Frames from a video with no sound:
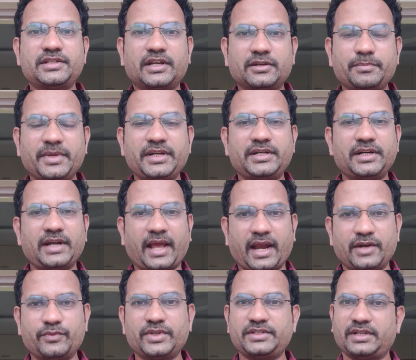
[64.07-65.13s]
is augmented
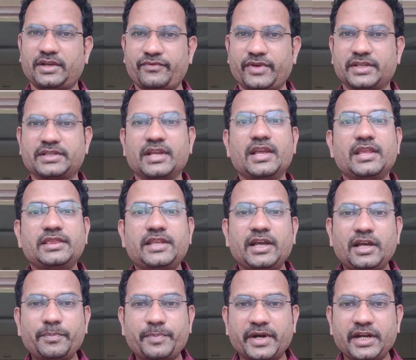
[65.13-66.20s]
adverse effects.
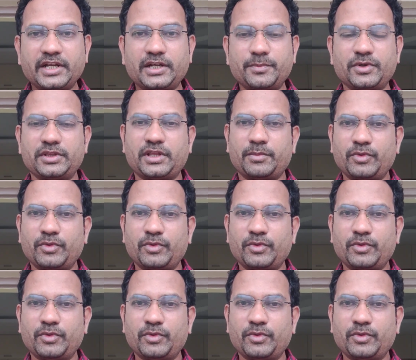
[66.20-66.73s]
They are predictable.